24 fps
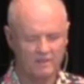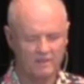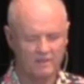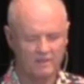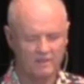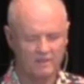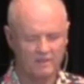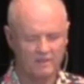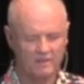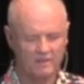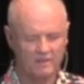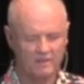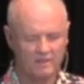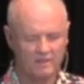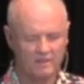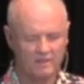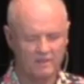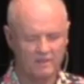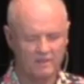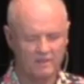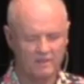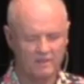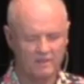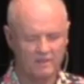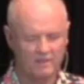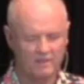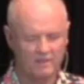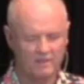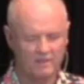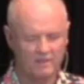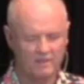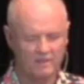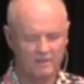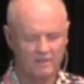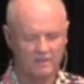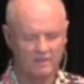and it was at a,
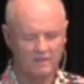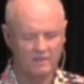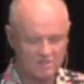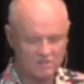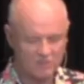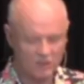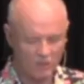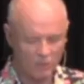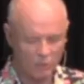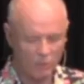a,